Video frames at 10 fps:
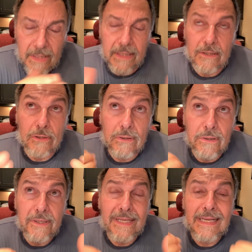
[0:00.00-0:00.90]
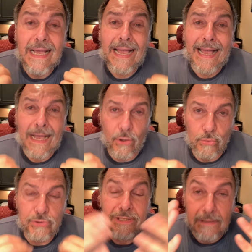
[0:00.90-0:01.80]
And learning
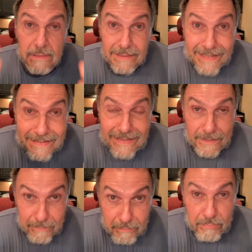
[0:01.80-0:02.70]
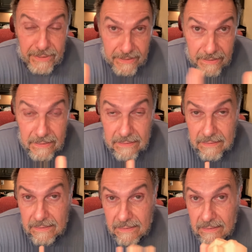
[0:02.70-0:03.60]
how to let Him be
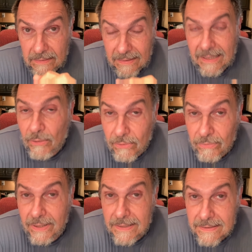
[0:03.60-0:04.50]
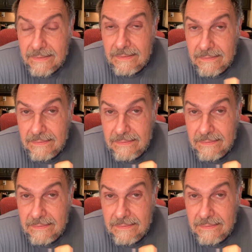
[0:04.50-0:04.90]
our rest